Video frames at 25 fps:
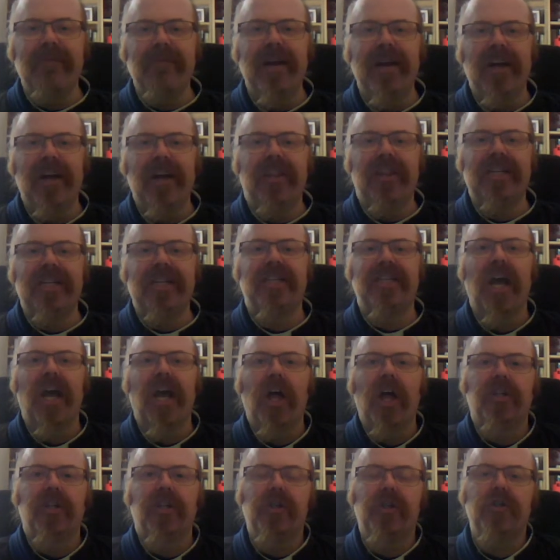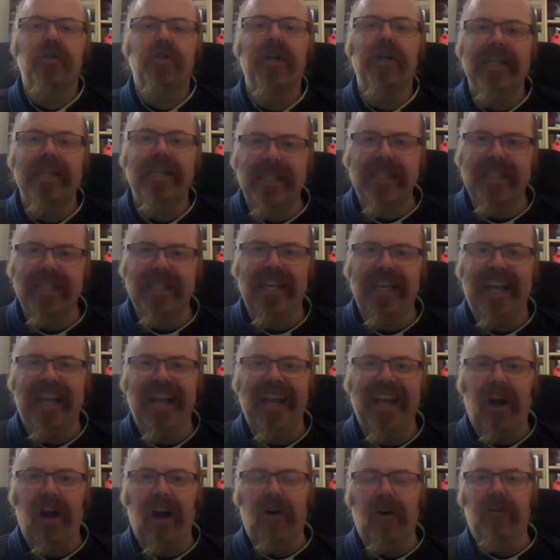This
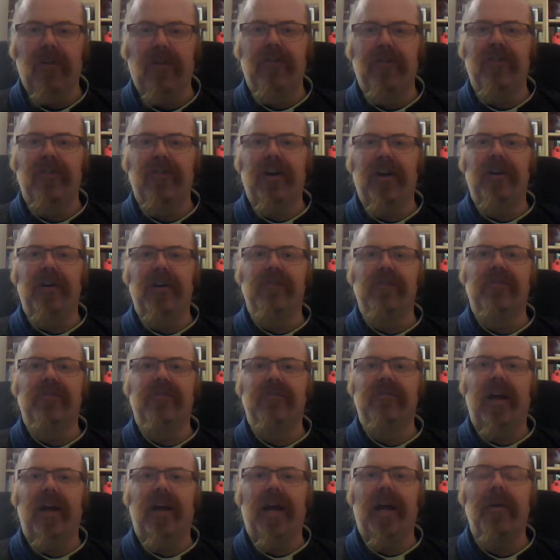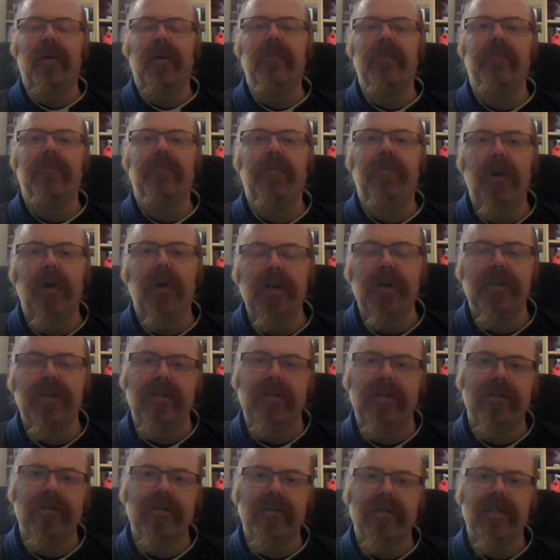Trinity of
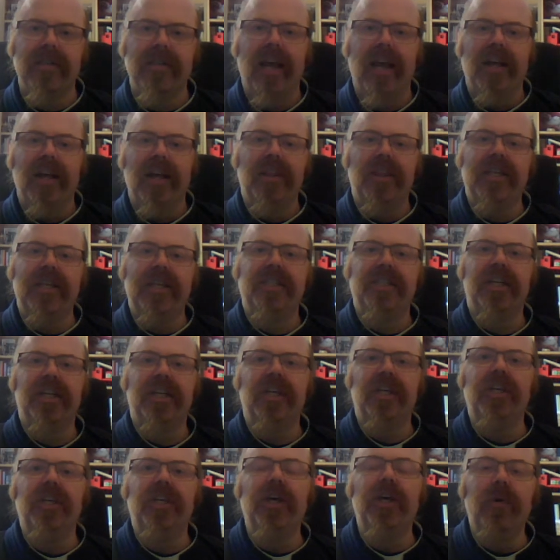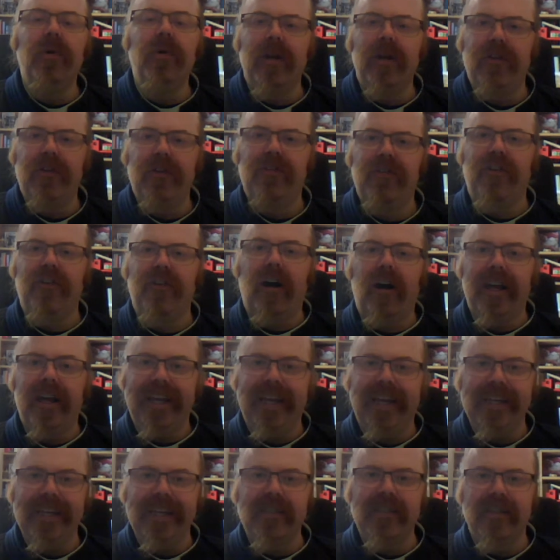persons, this
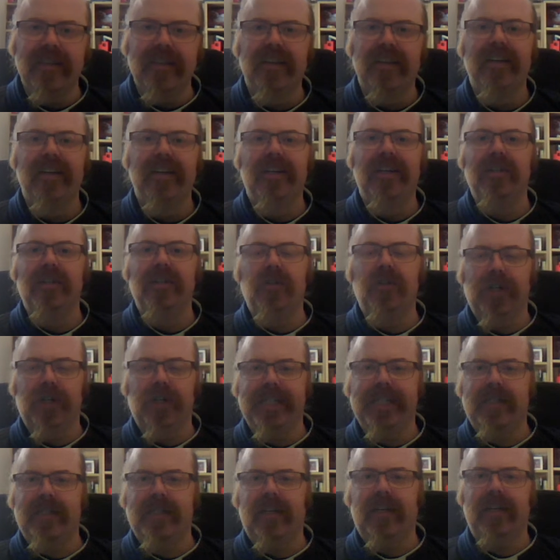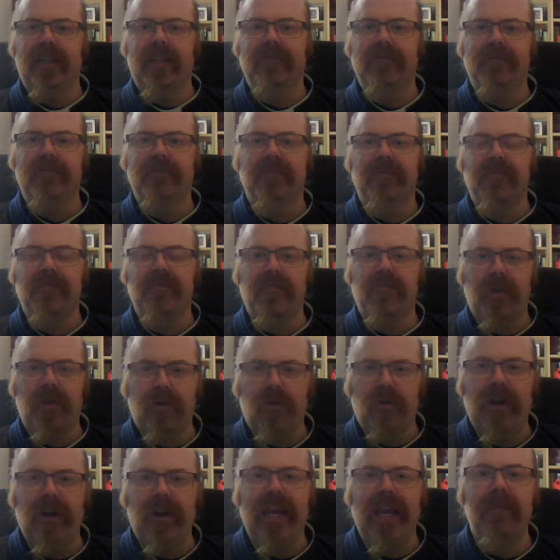unified Trinity.
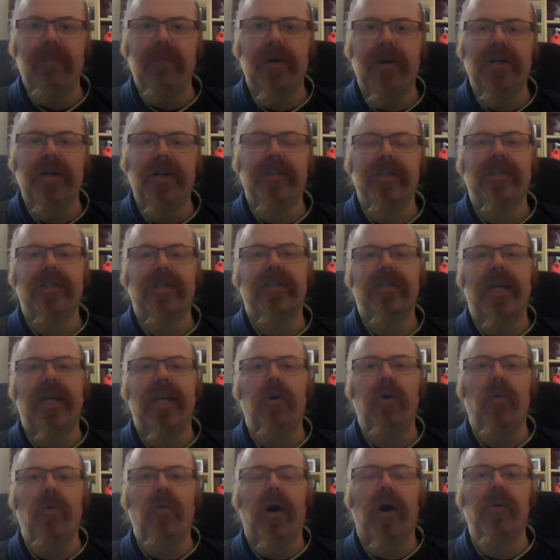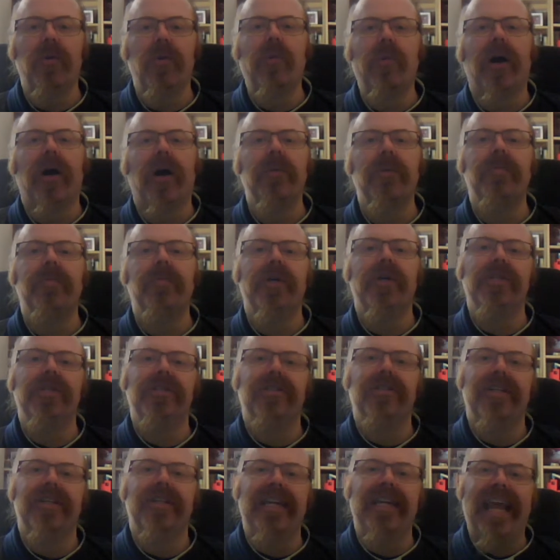Three persons in one, one
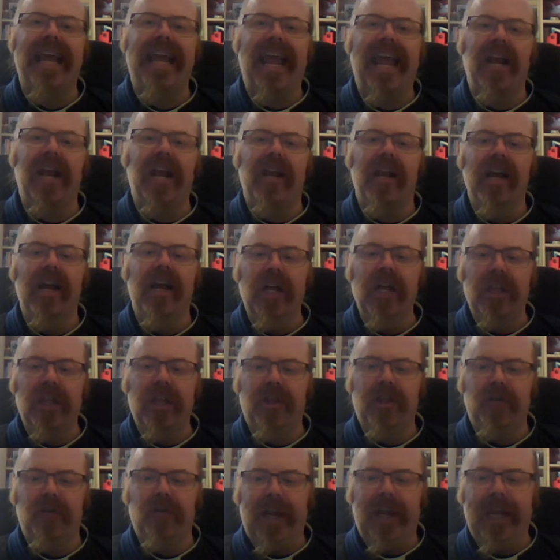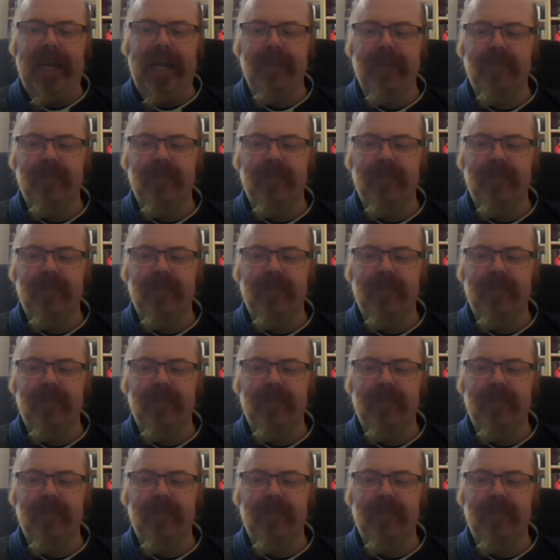person in three.